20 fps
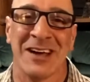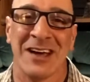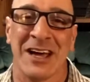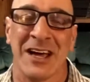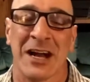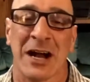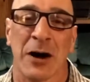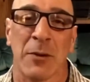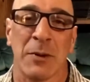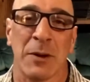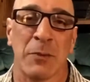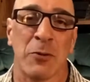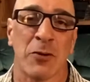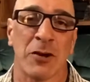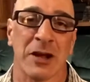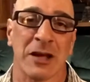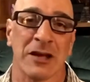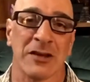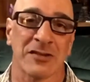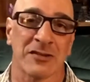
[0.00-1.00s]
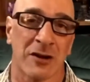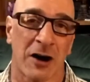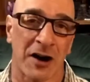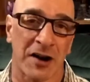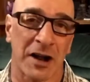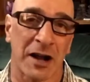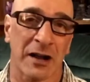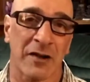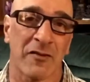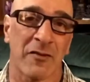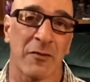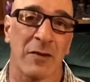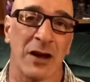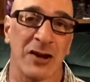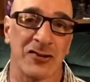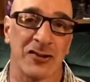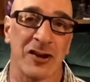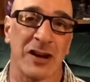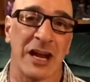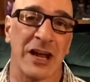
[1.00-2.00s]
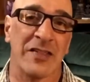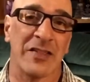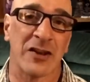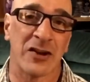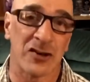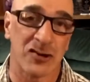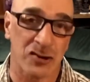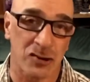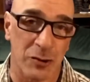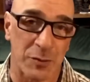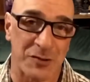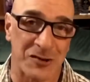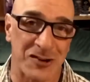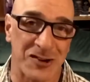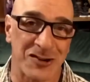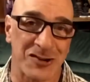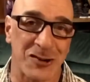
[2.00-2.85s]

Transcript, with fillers: And I'll be putting his contact information in the description,